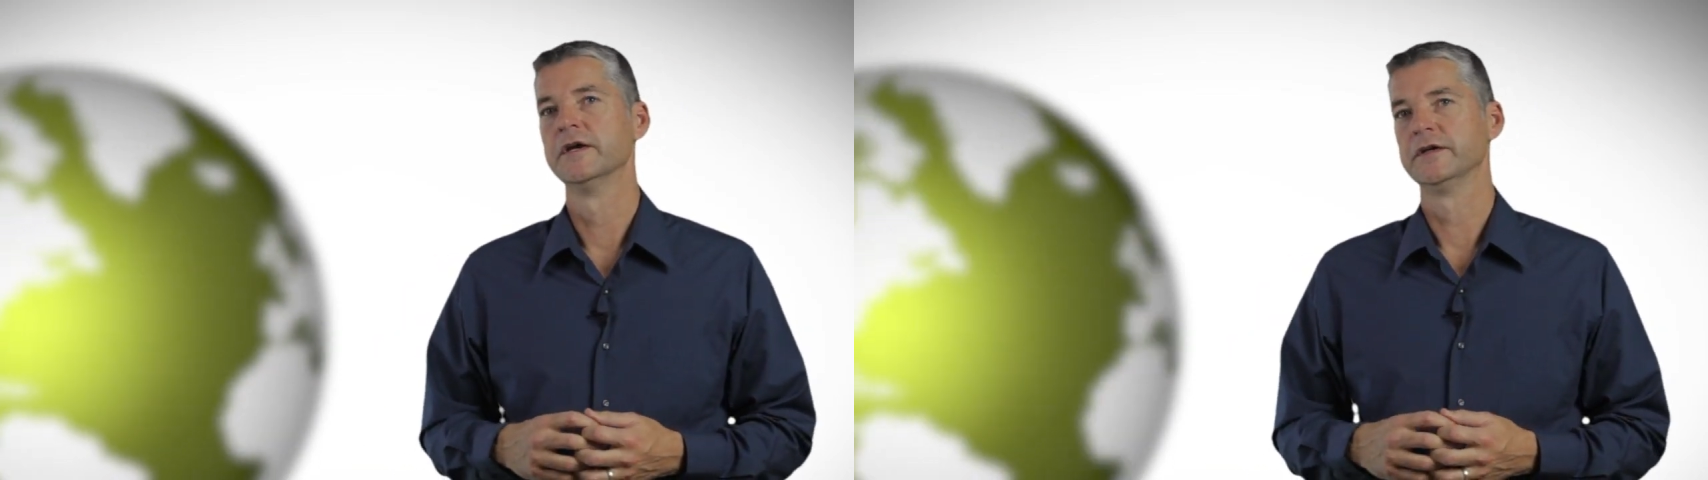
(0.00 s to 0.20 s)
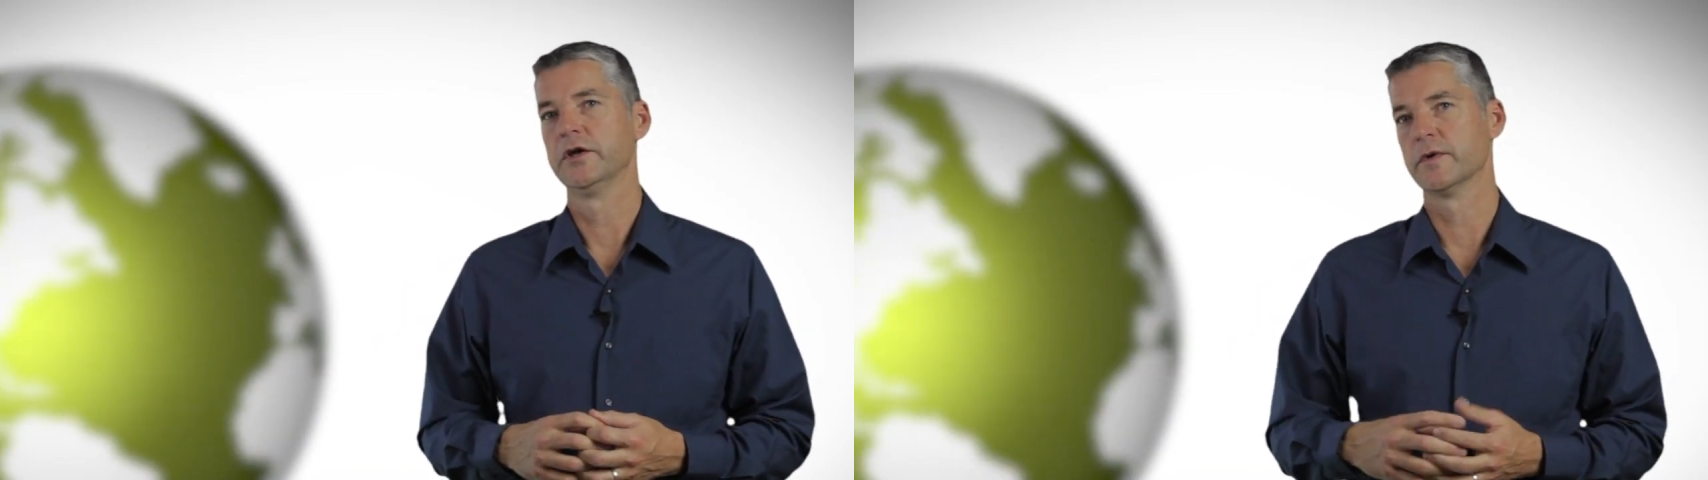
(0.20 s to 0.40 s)

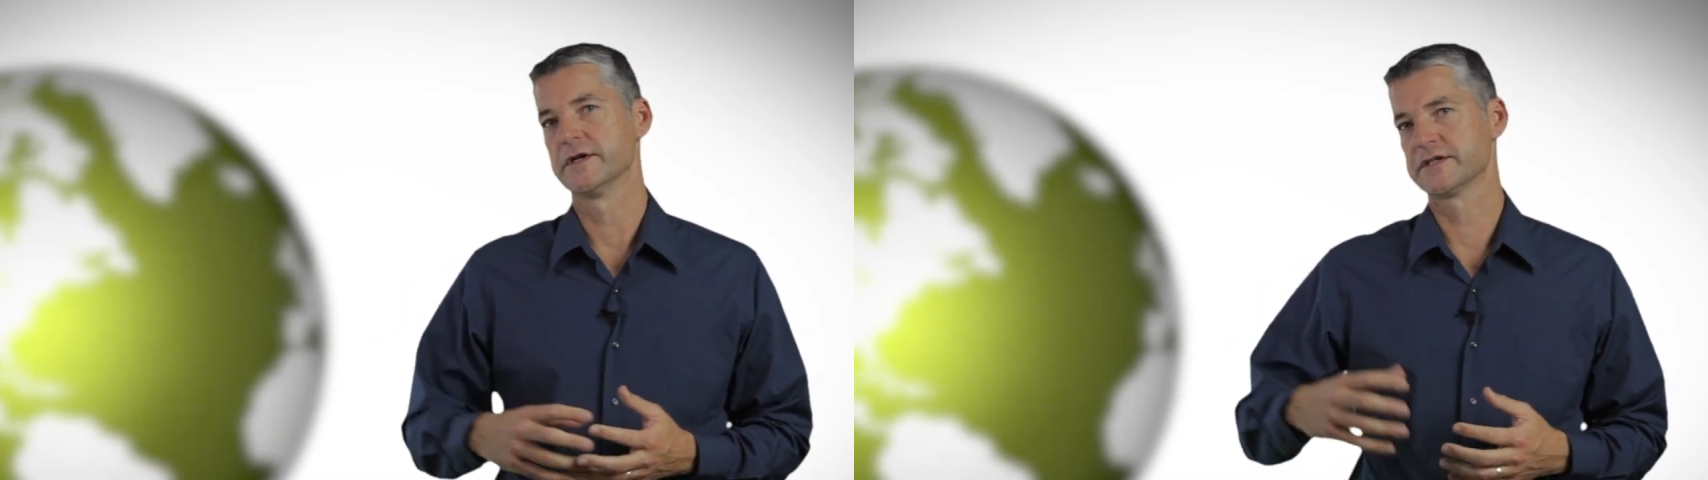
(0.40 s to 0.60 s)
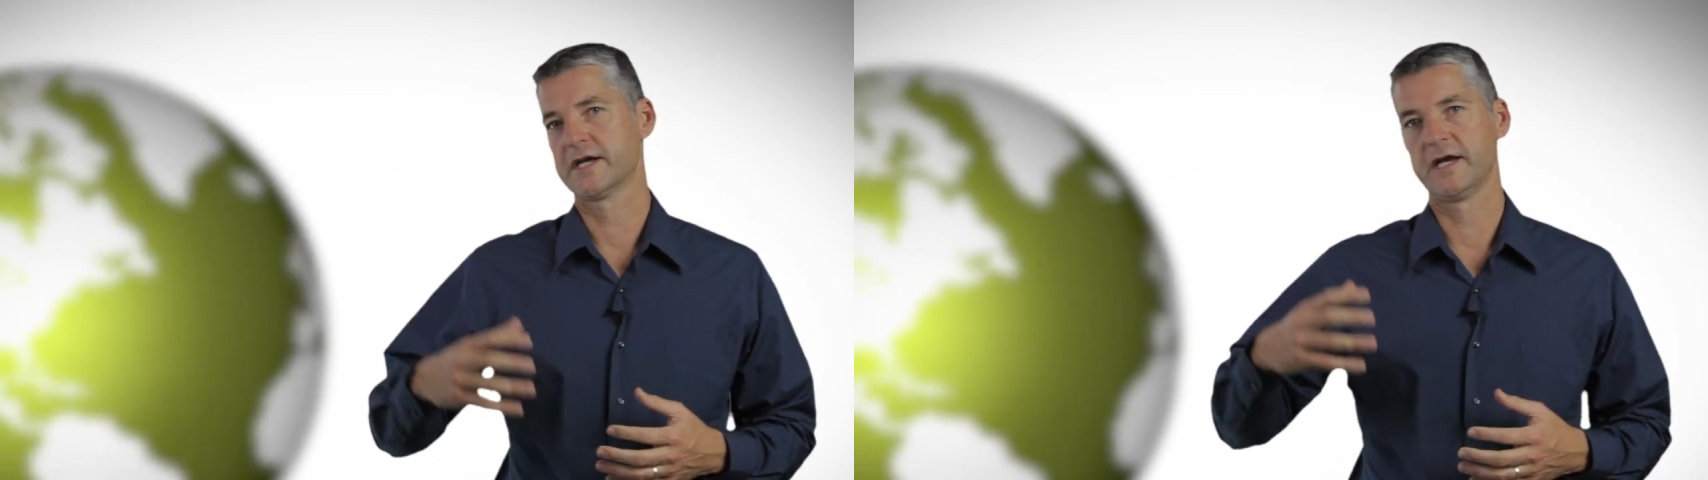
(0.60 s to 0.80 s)
you
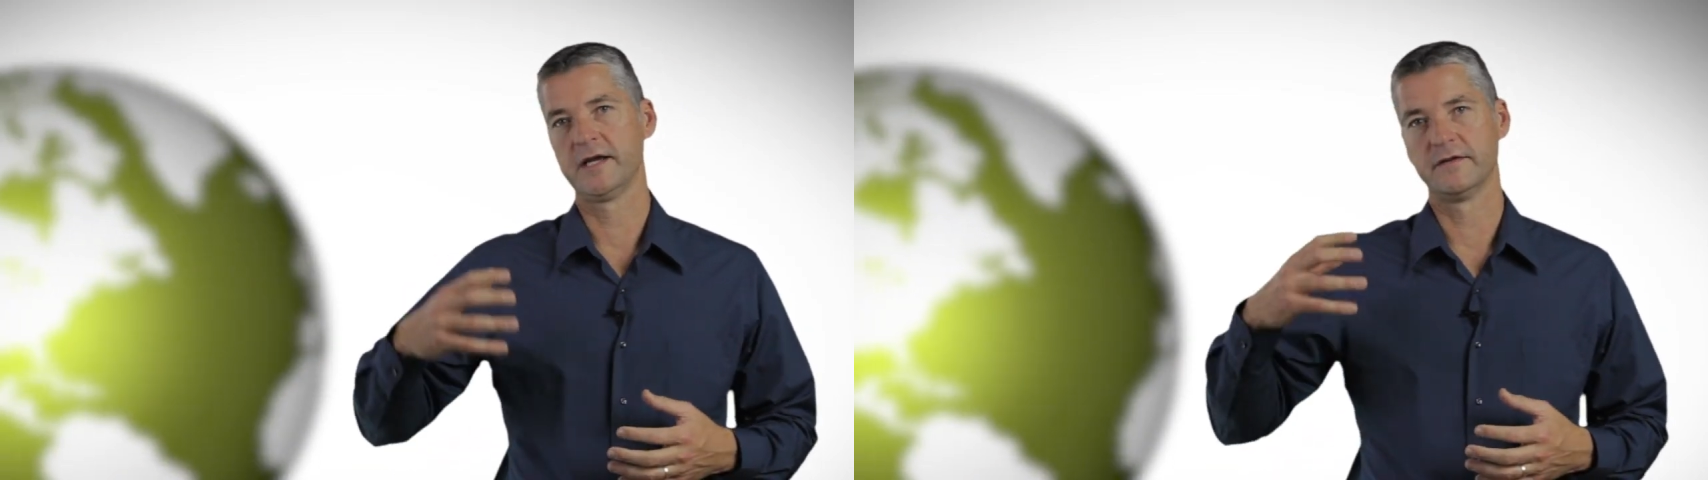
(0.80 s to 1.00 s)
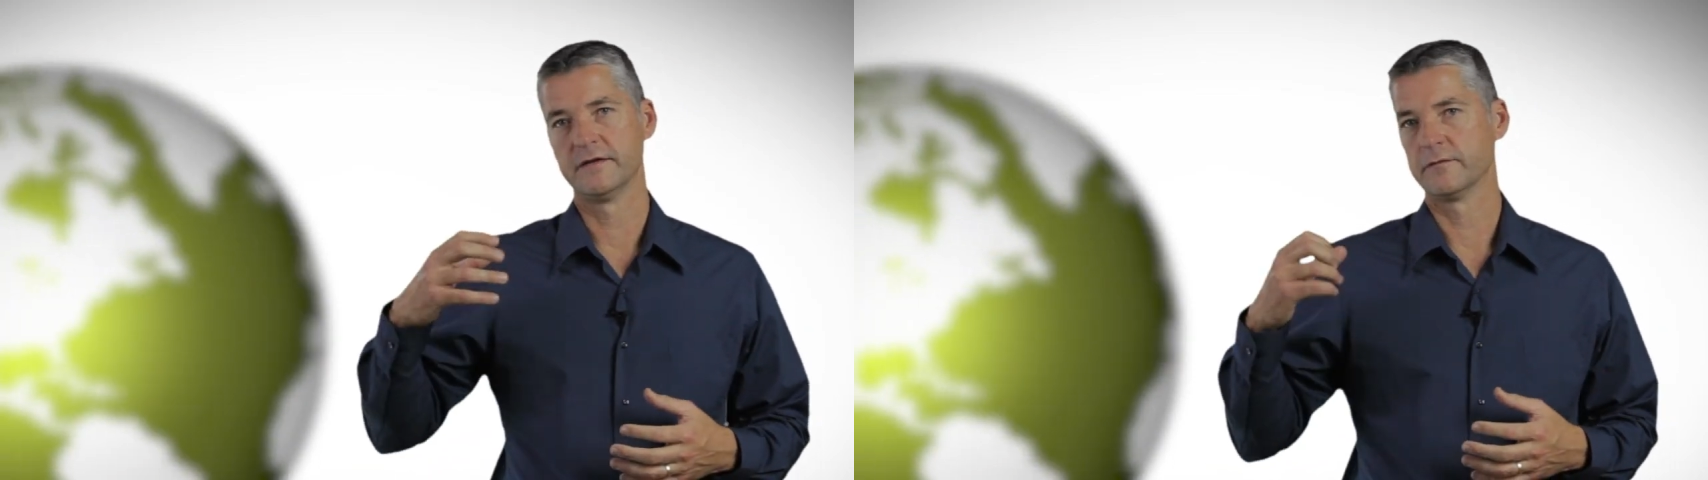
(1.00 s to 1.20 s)
want to
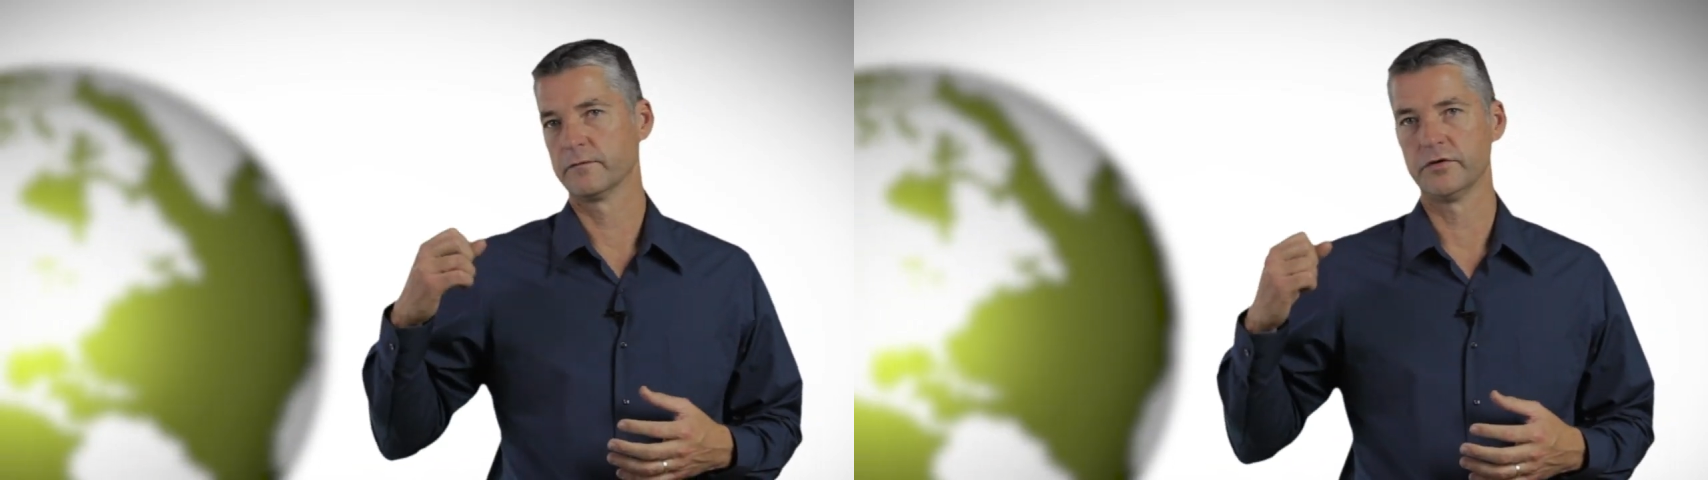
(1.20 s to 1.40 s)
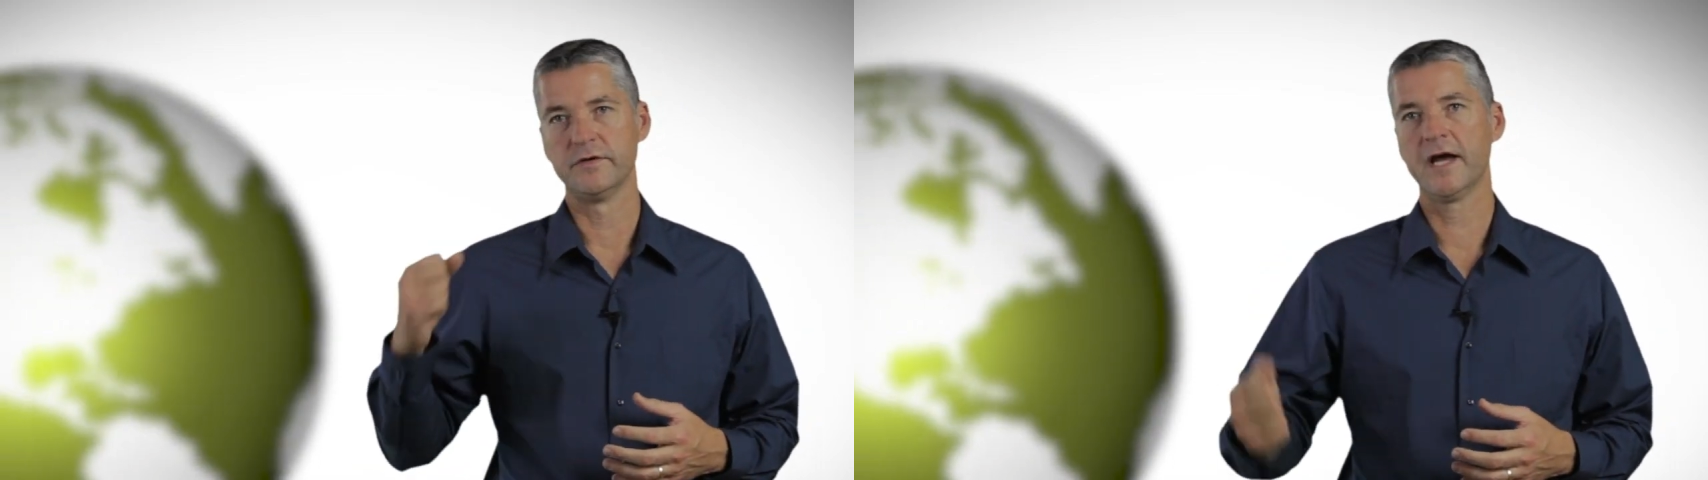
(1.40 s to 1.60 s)
say,
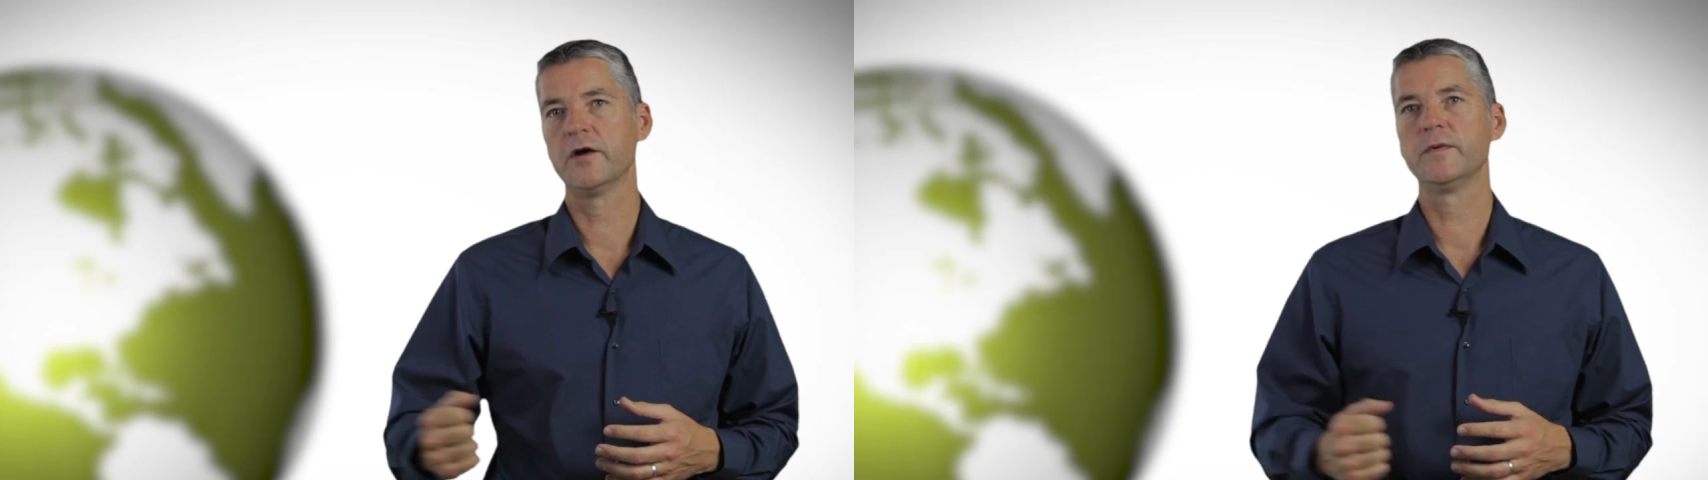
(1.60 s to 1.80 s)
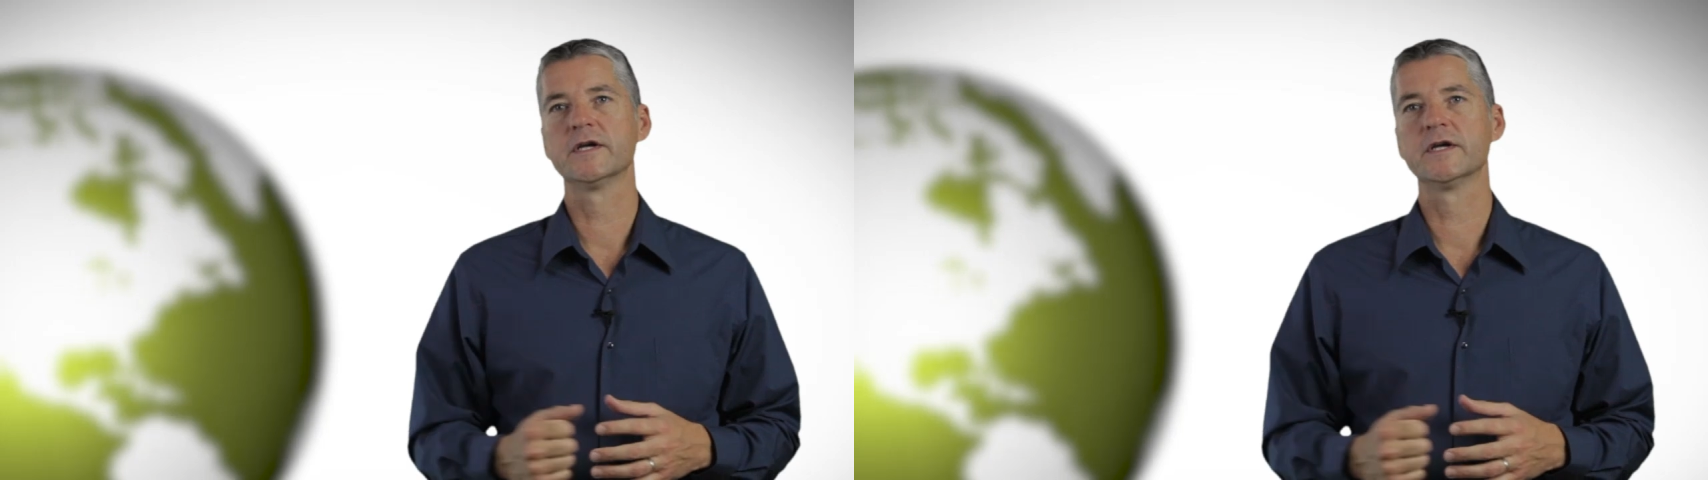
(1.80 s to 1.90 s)
today we